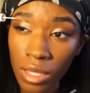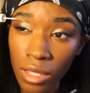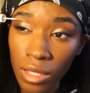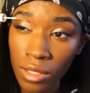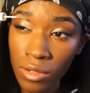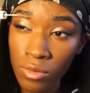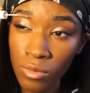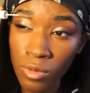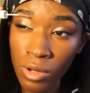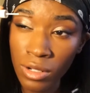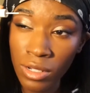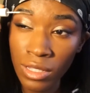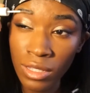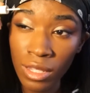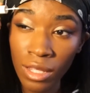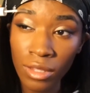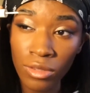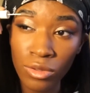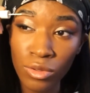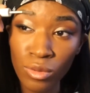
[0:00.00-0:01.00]
and running
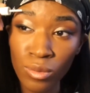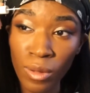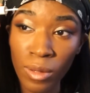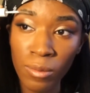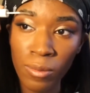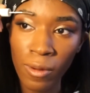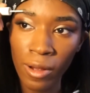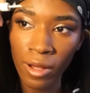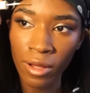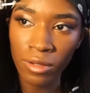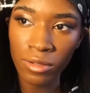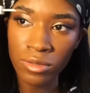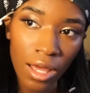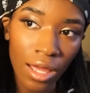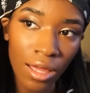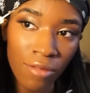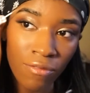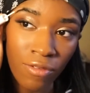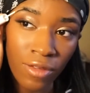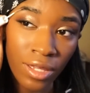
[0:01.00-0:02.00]
that through my brows.
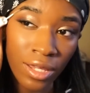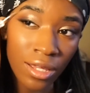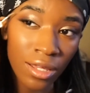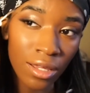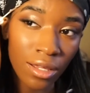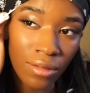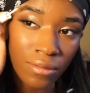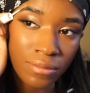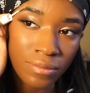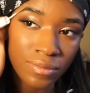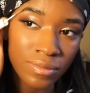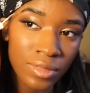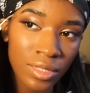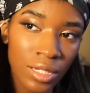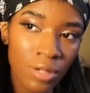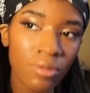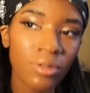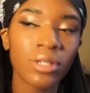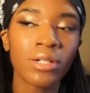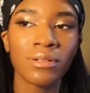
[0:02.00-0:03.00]
I feel like,
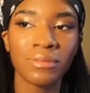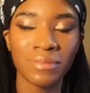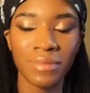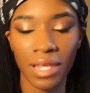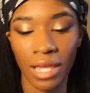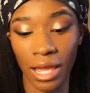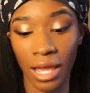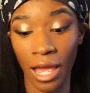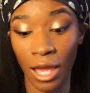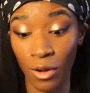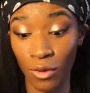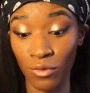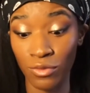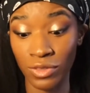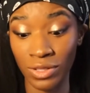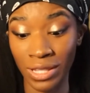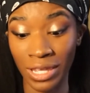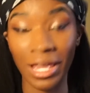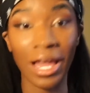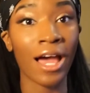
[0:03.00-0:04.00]
well no, I don't
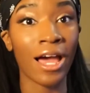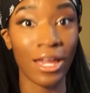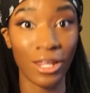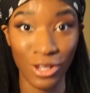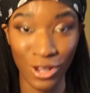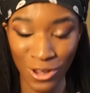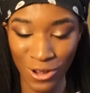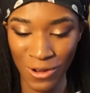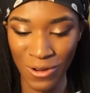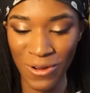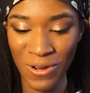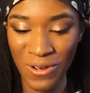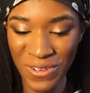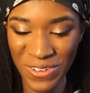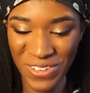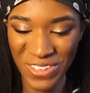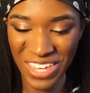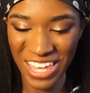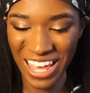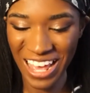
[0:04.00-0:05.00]
feel like, I know.
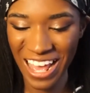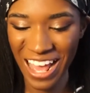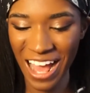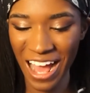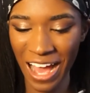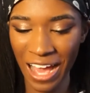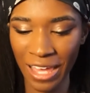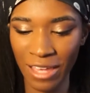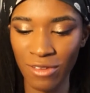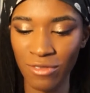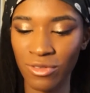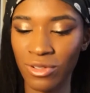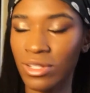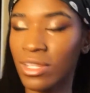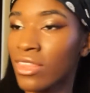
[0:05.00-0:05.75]
I have really